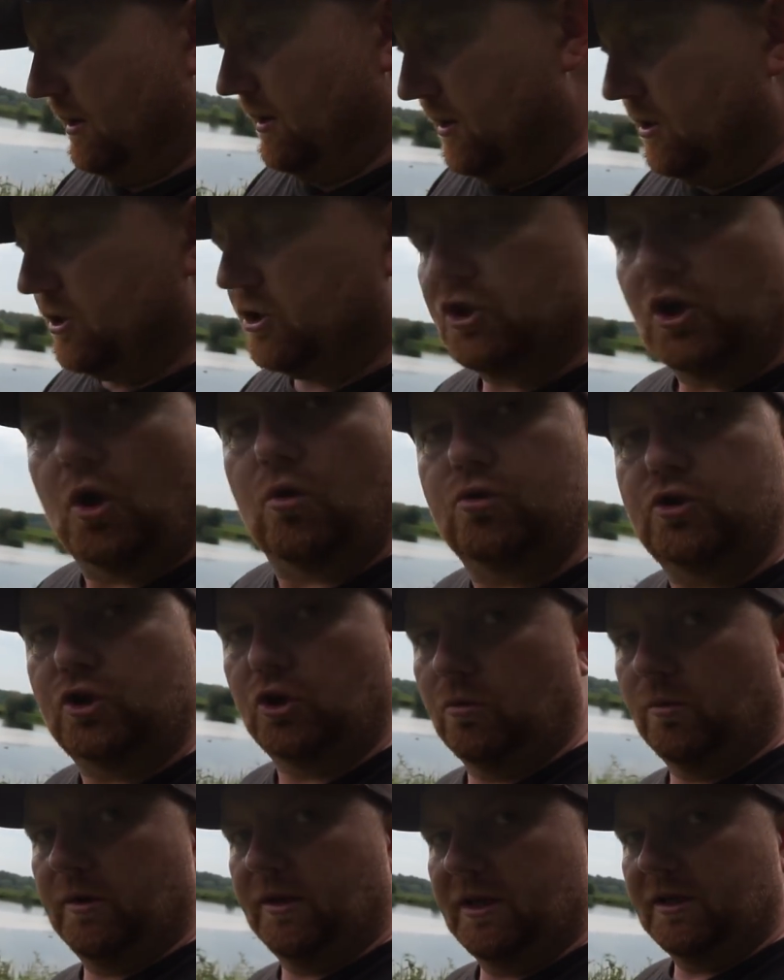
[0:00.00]
social
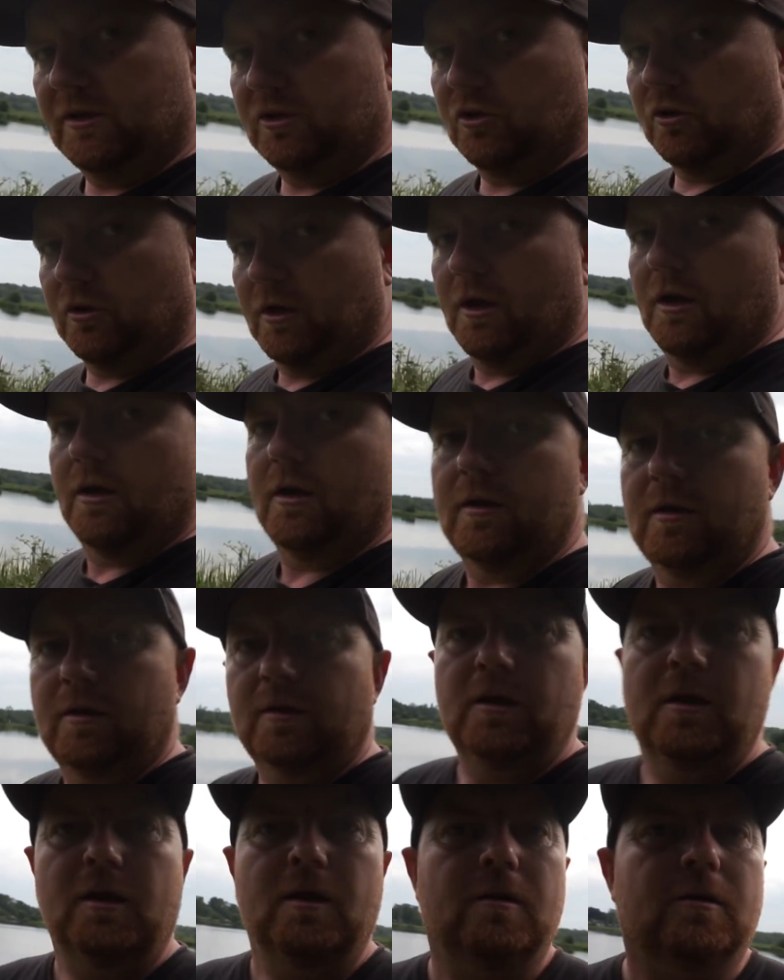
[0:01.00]
with each other.
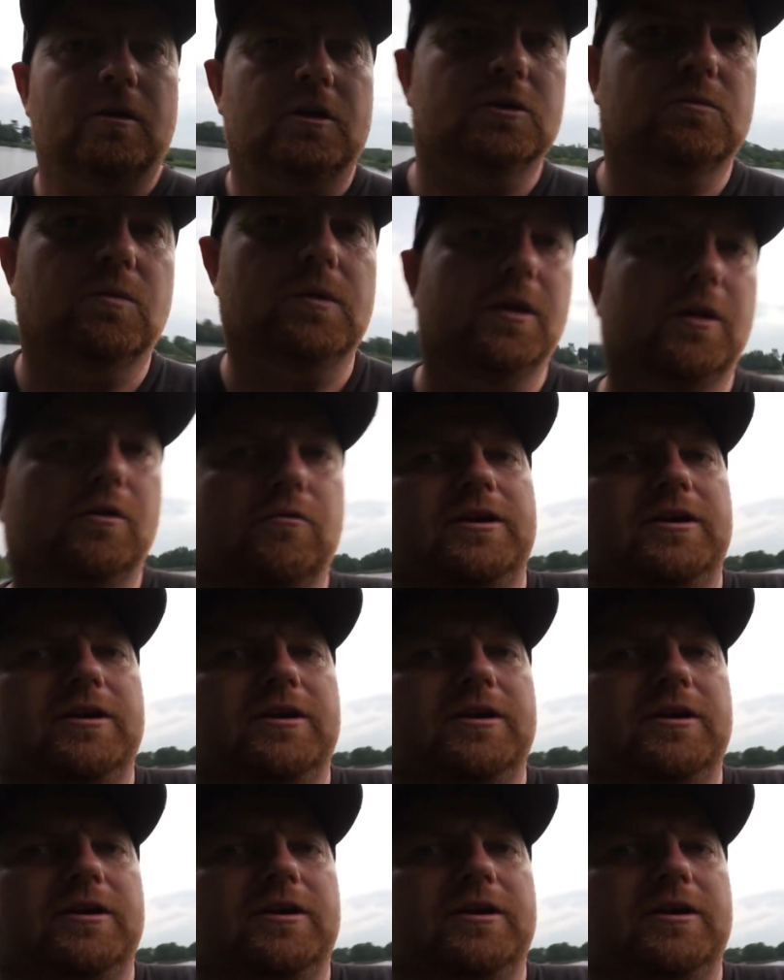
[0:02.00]
Because one of the